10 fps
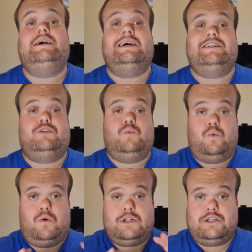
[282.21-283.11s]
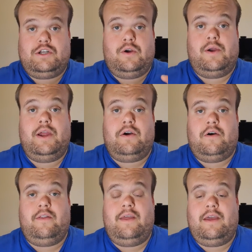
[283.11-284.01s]
as to what's going
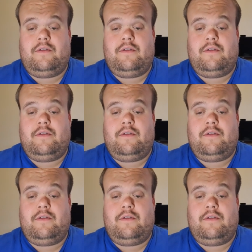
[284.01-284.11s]
on there.